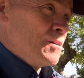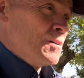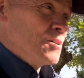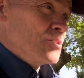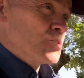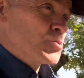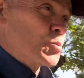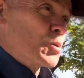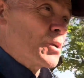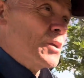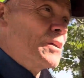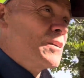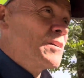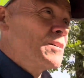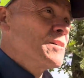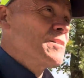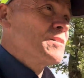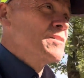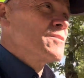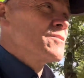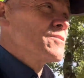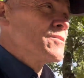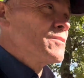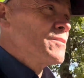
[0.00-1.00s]
As we,
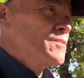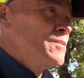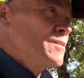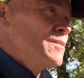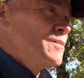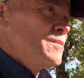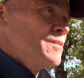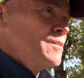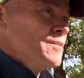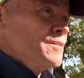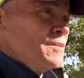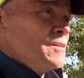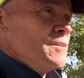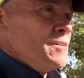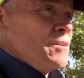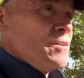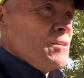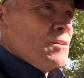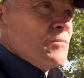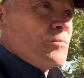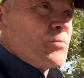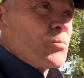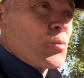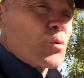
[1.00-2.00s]

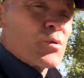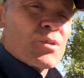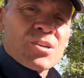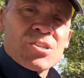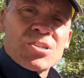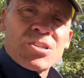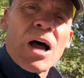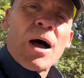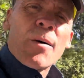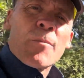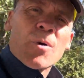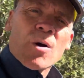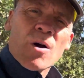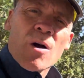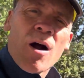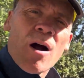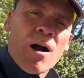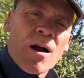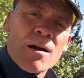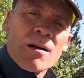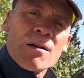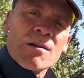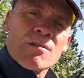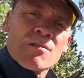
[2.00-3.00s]
with a somber
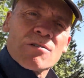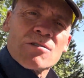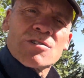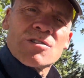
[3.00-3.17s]
heart,